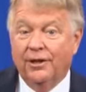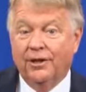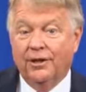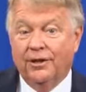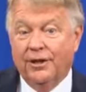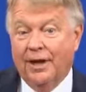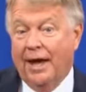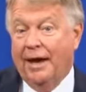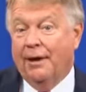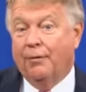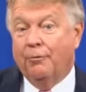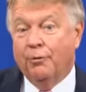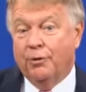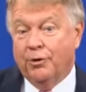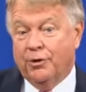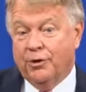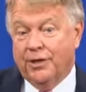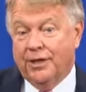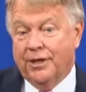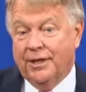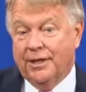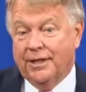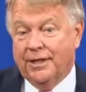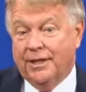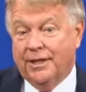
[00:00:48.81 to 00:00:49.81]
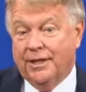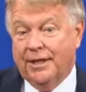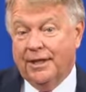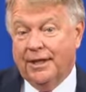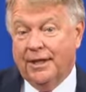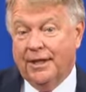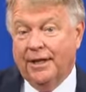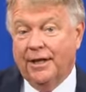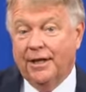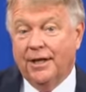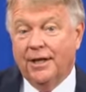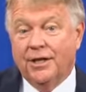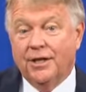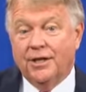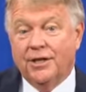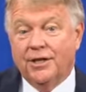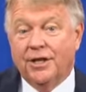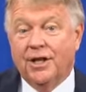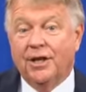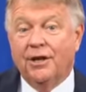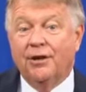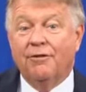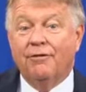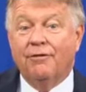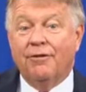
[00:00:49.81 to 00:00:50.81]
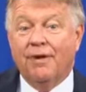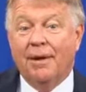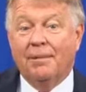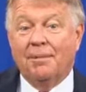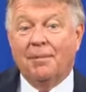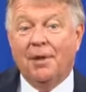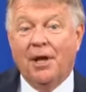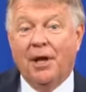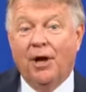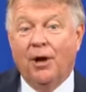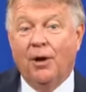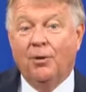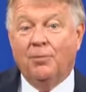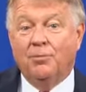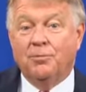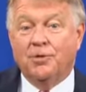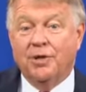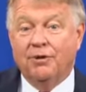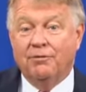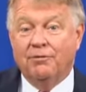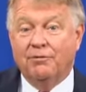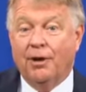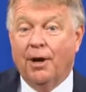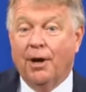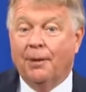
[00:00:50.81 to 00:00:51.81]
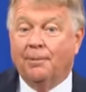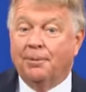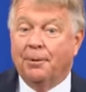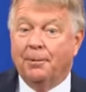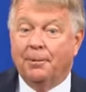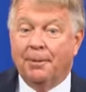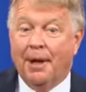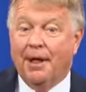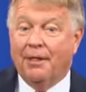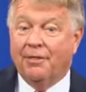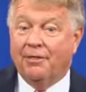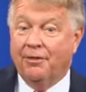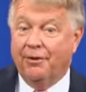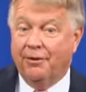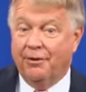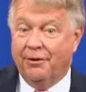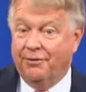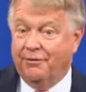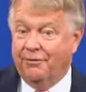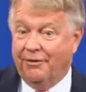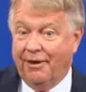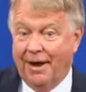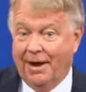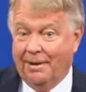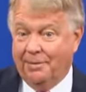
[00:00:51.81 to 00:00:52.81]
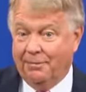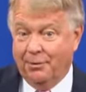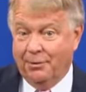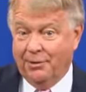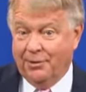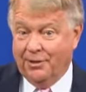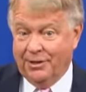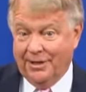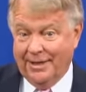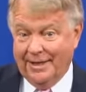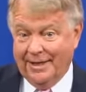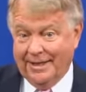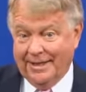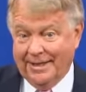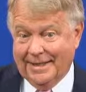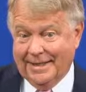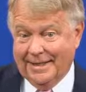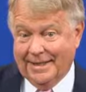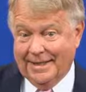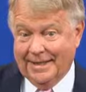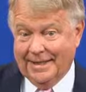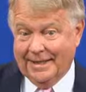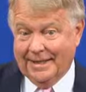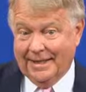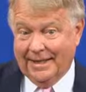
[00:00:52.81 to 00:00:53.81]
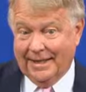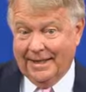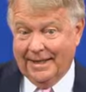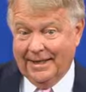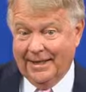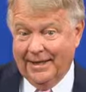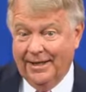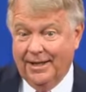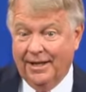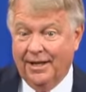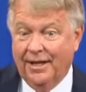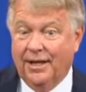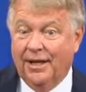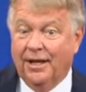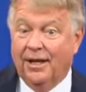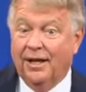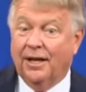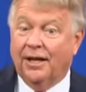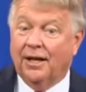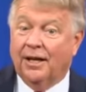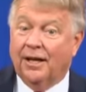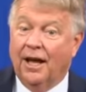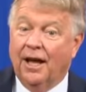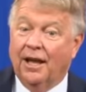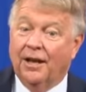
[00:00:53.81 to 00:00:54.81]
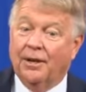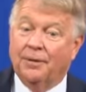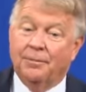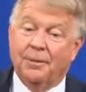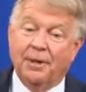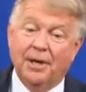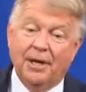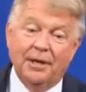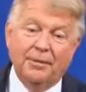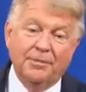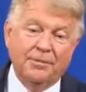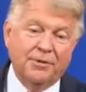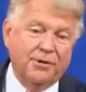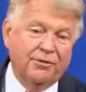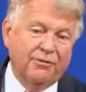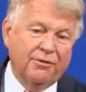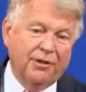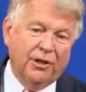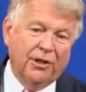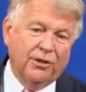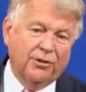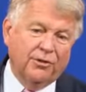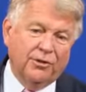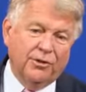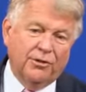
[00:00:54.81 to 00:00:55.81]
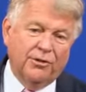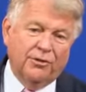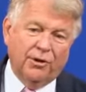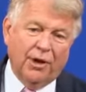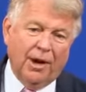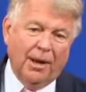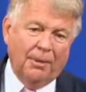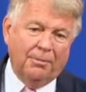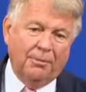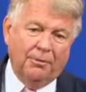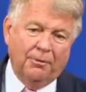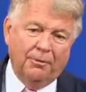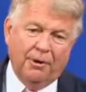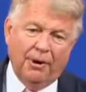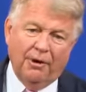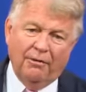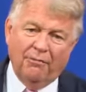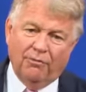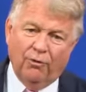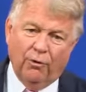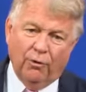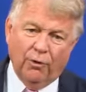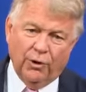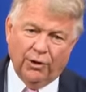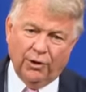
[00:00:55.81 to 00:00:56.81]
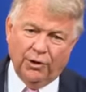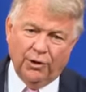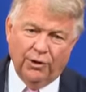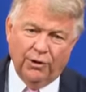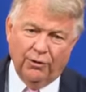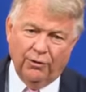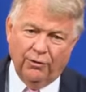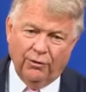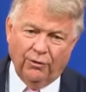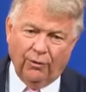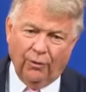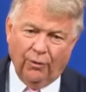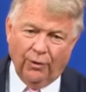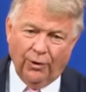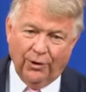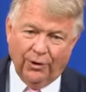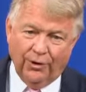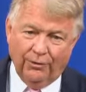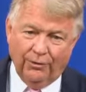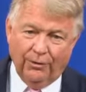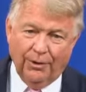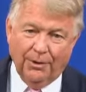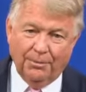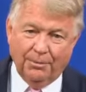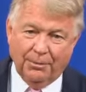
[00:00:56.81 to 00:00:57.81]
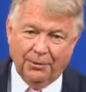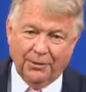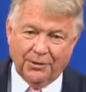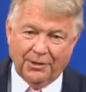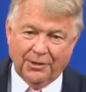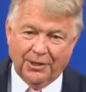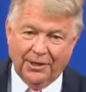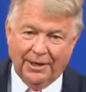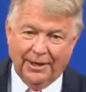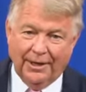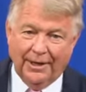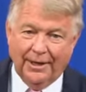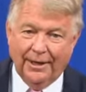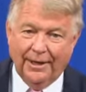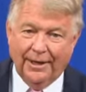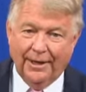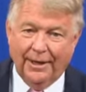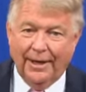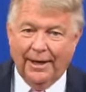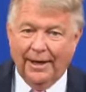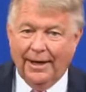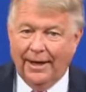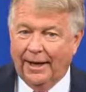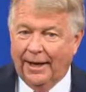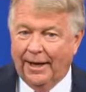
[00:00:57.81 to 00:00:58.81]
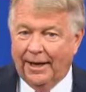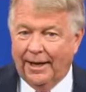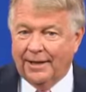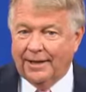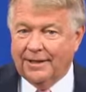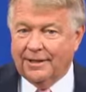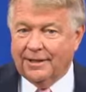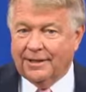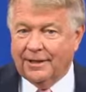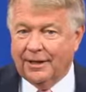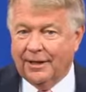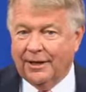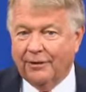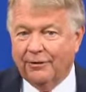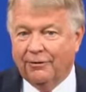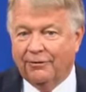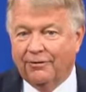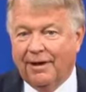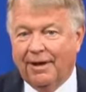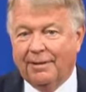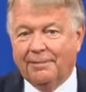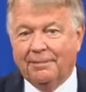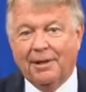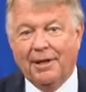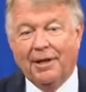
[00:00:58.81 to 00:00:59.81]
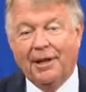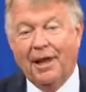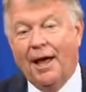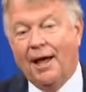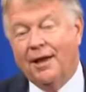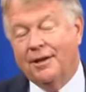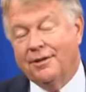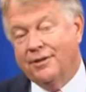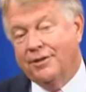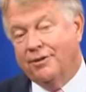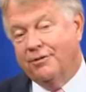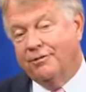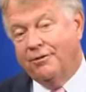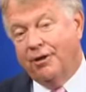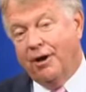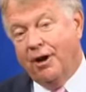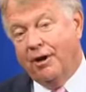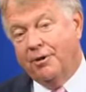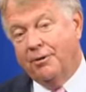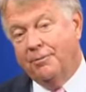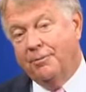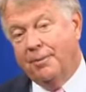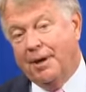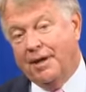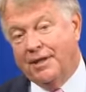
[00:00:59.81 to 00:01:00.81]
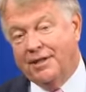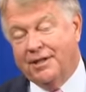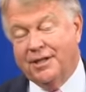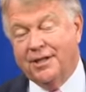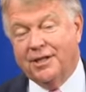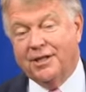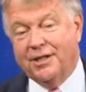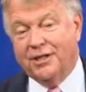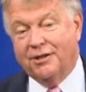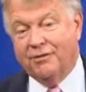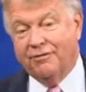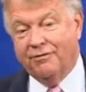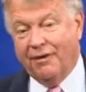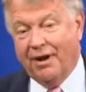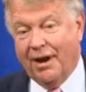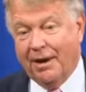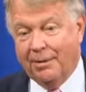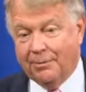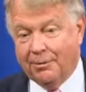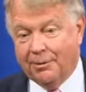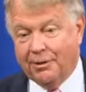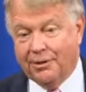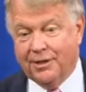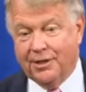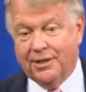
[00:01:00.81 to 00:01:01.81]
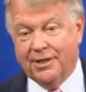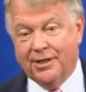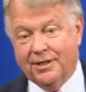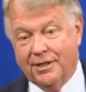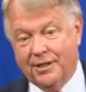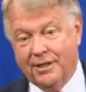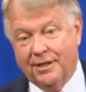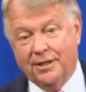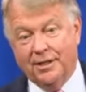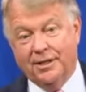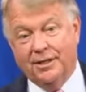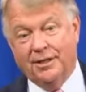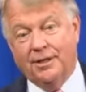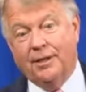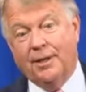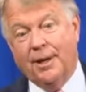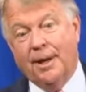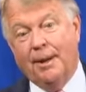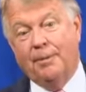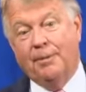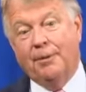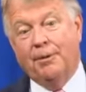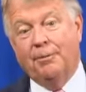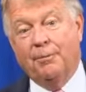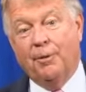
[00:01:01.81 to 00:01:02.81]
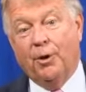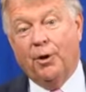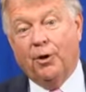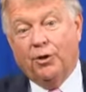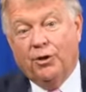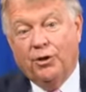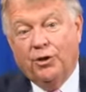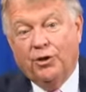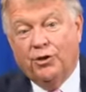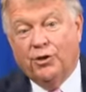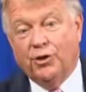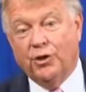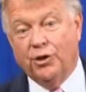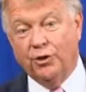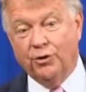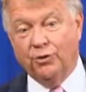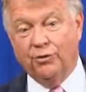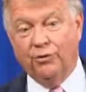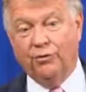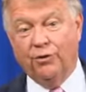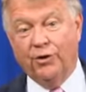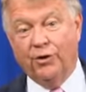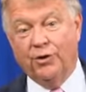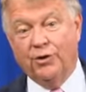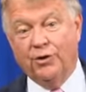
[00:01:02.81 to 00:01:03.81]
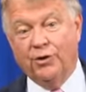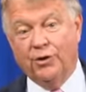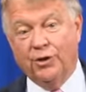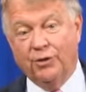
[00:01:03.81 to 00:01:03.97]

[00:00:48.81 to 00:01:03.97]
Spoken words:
downward since then. Single-family homes have dropped about 35% since then. Condominiums or villas have dropped around 42 to 43%. And single-family lots have dropped about 65% since the top of the market June 1st,